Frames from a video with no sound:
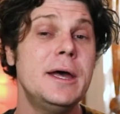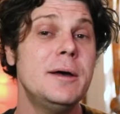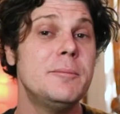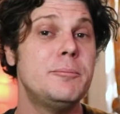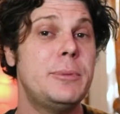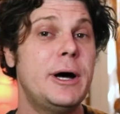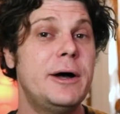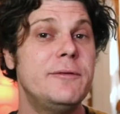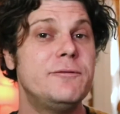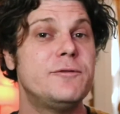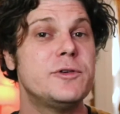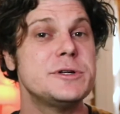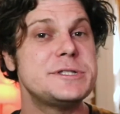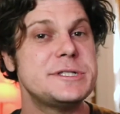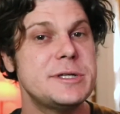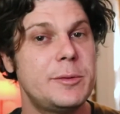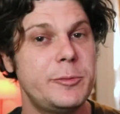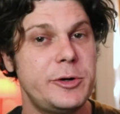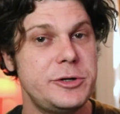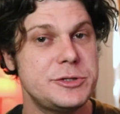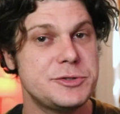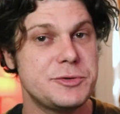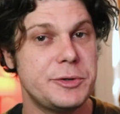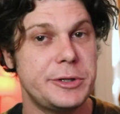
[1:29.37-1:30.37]
But for
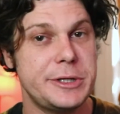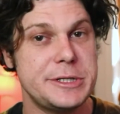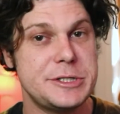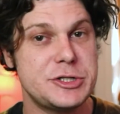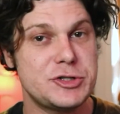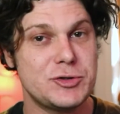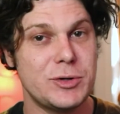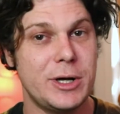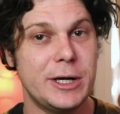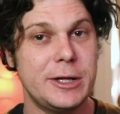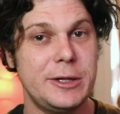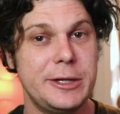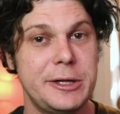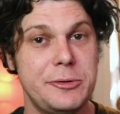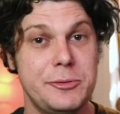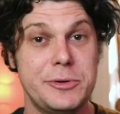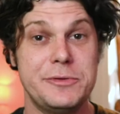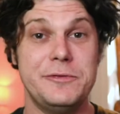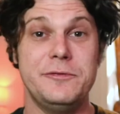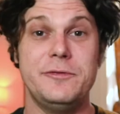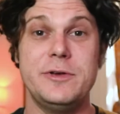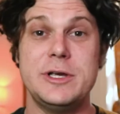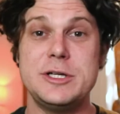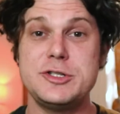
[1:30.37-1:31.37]
someone who's really struggling
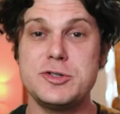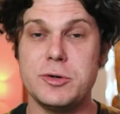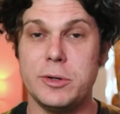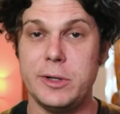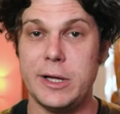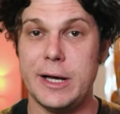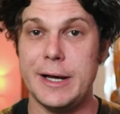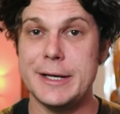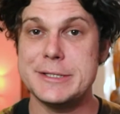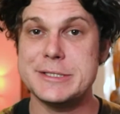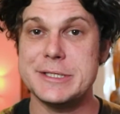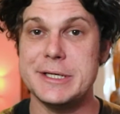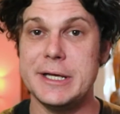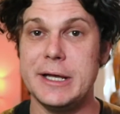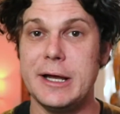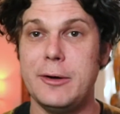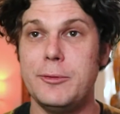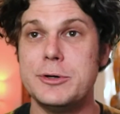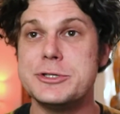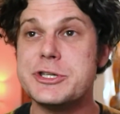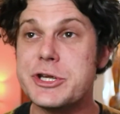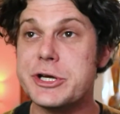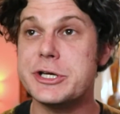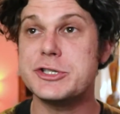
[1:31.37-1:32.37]
with visualizing, I
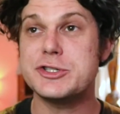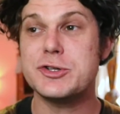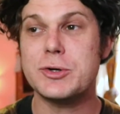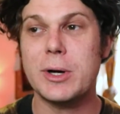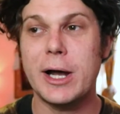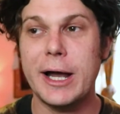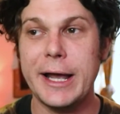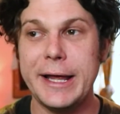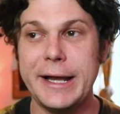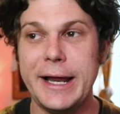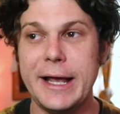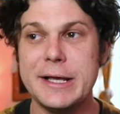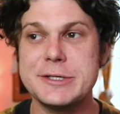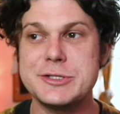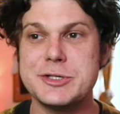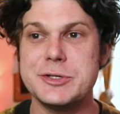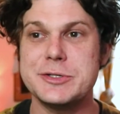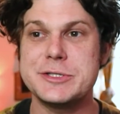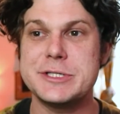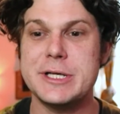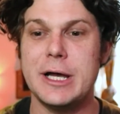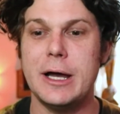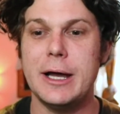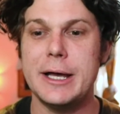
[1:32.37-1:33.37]
want you to try an
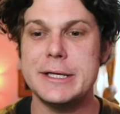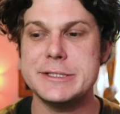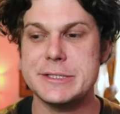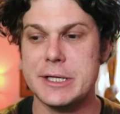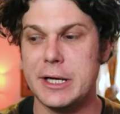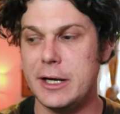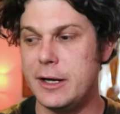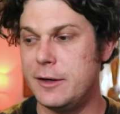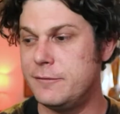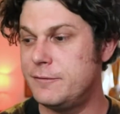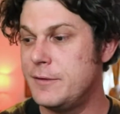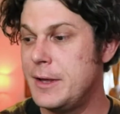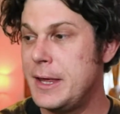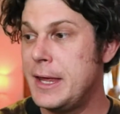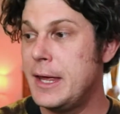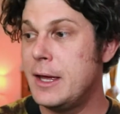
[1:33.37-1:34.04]
exercise of